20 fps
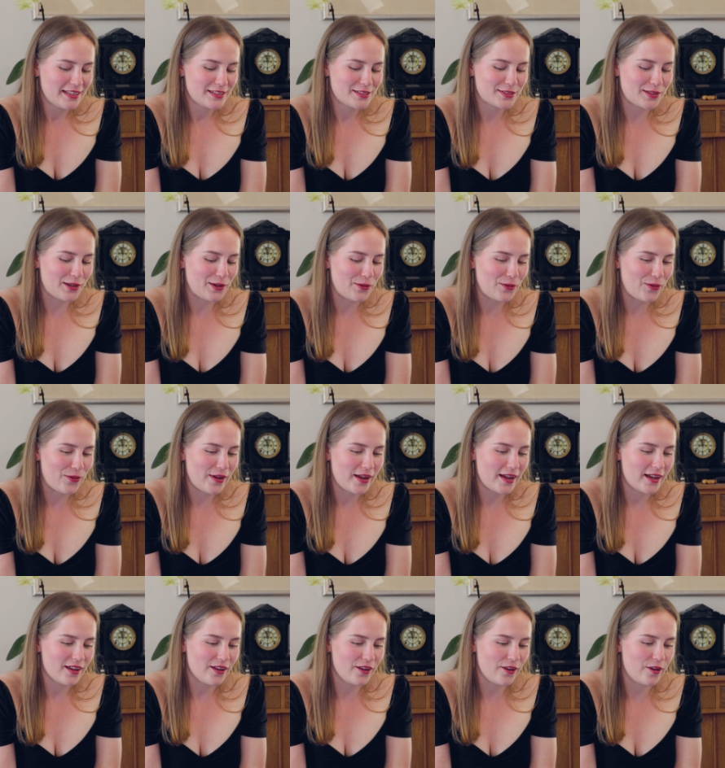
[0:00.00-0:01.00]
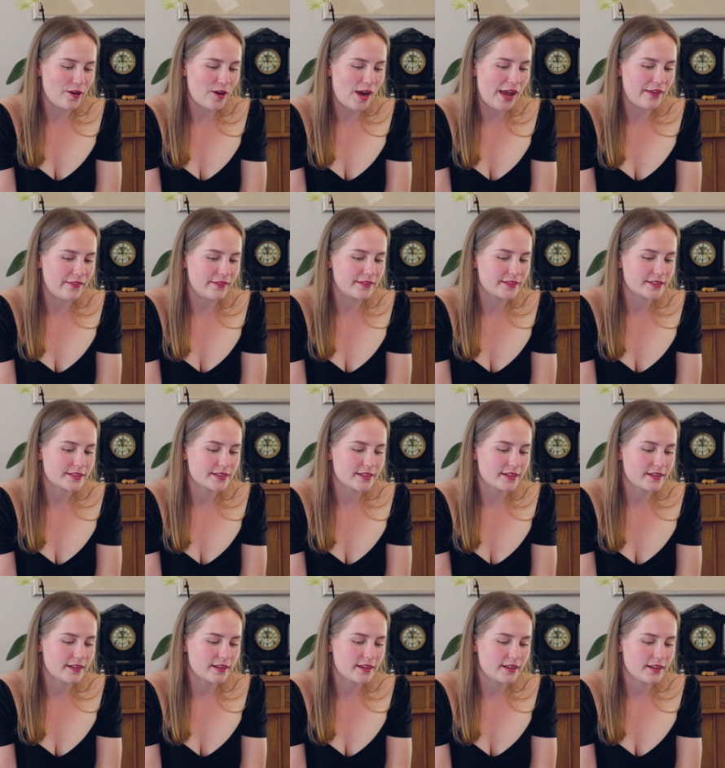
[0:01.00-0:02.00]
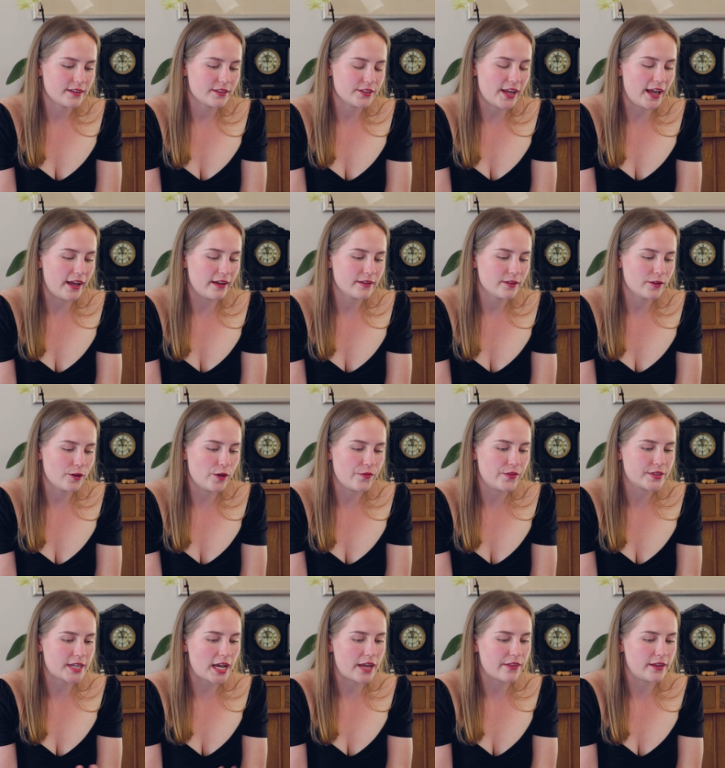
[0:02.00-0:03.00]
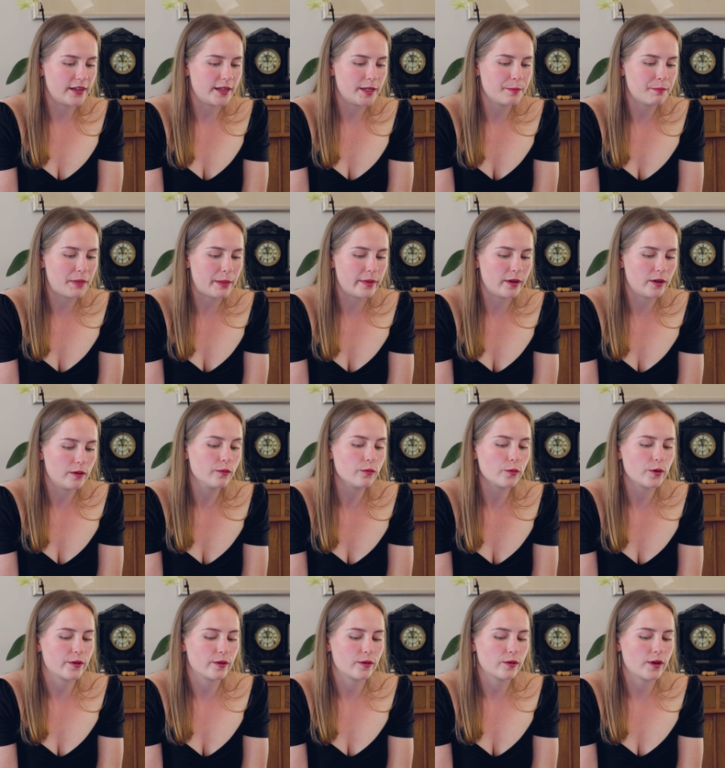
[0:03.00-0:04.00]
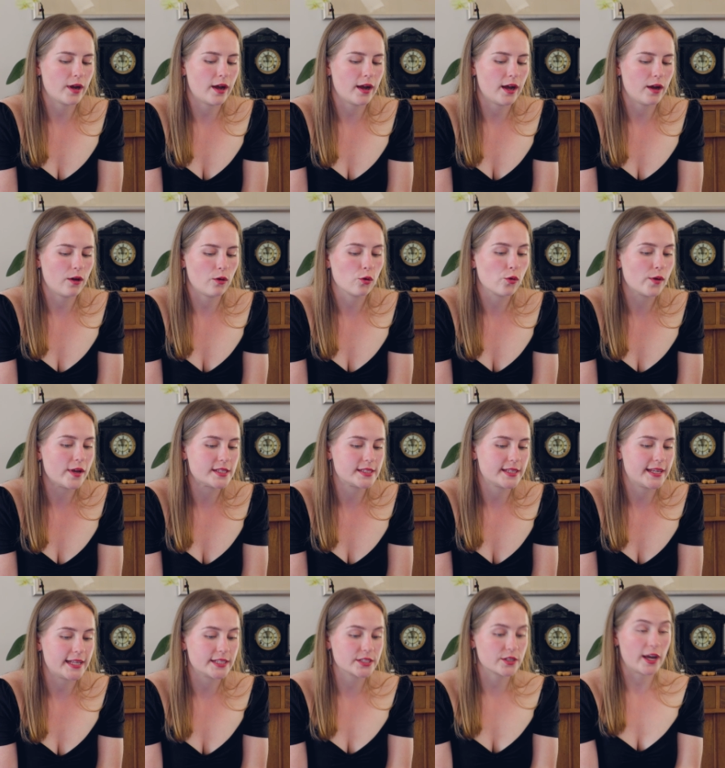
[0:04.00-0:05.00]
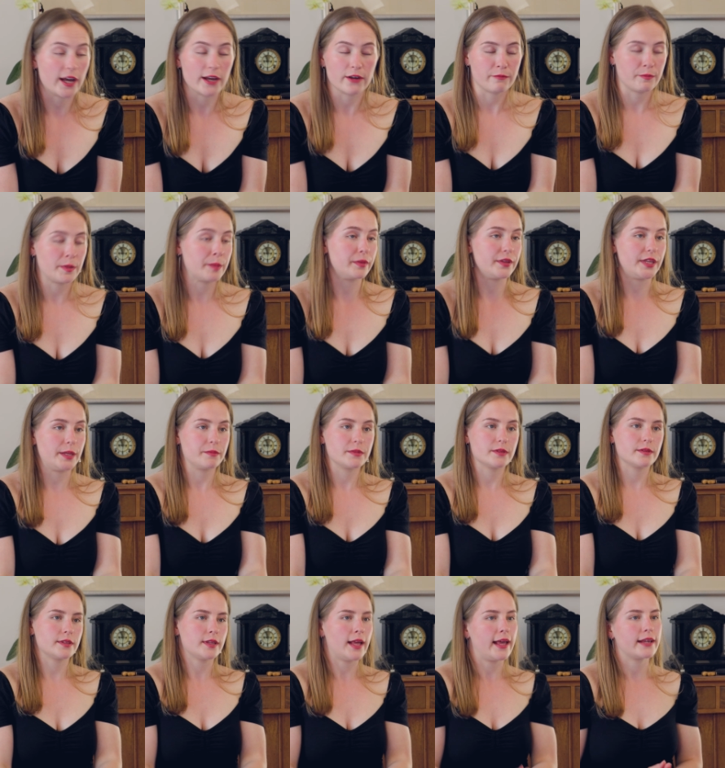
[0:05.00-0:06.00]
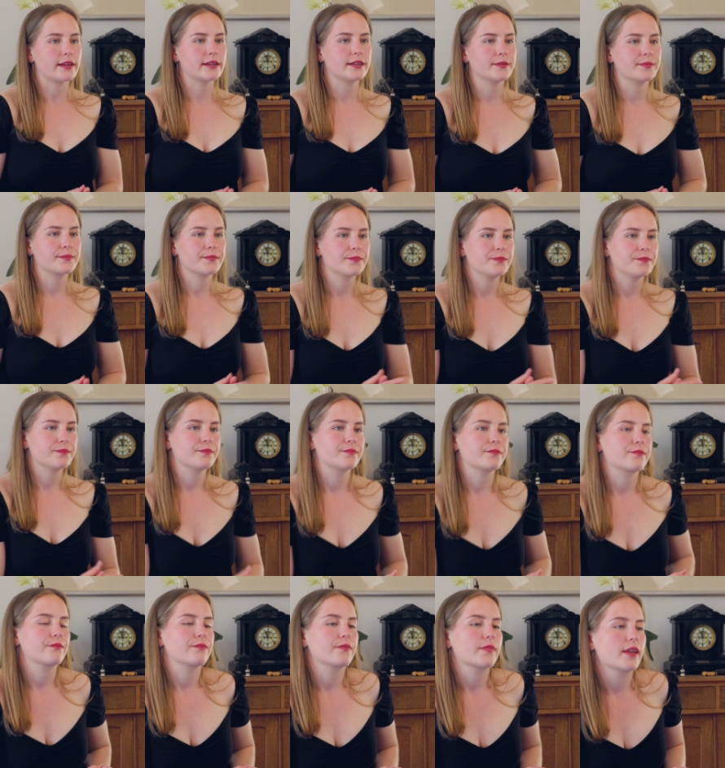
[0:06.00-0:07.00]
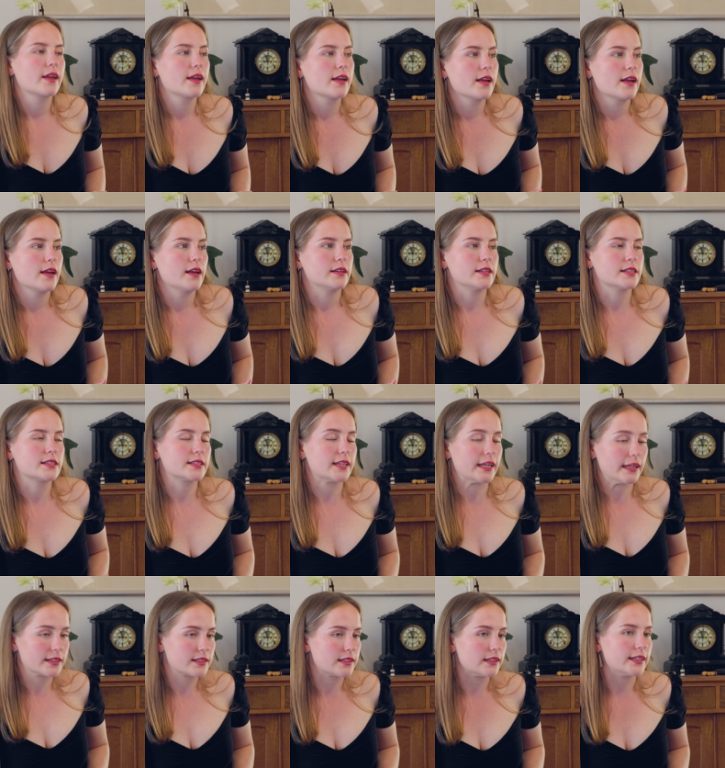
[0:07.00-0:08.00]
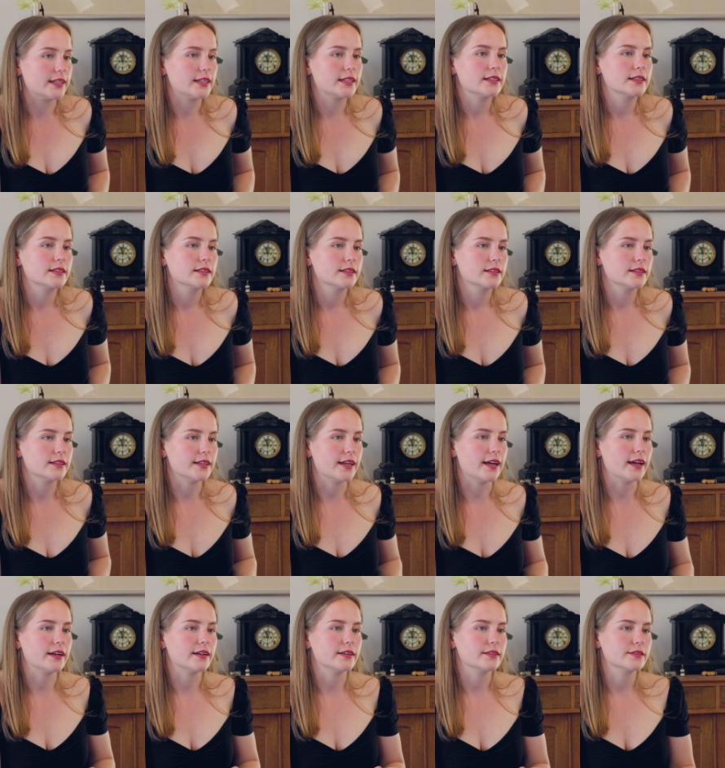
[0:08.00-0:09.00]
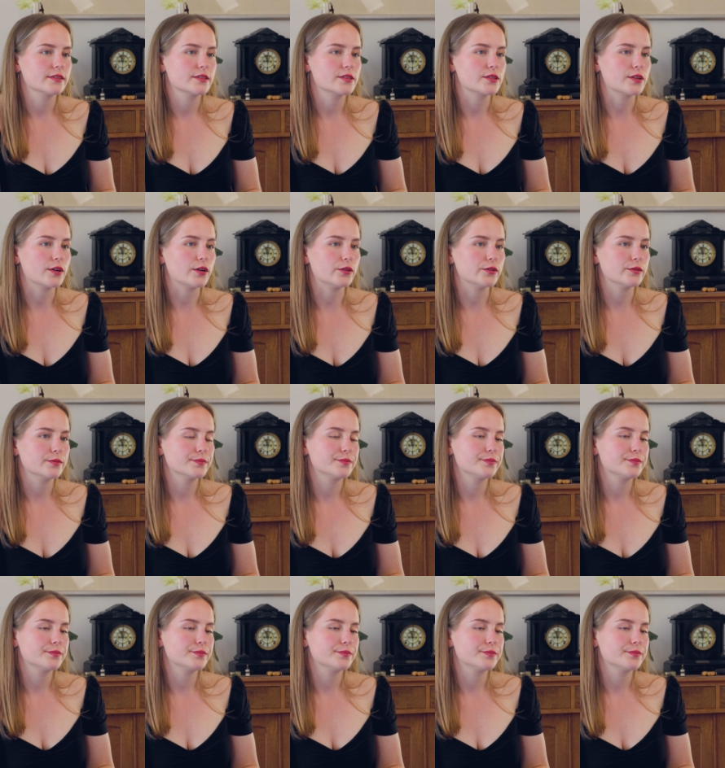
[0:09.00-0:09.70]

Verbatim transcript: So her and yeah, her and other mama were uh, always there, so I remember them like distinctly. Yeah. So.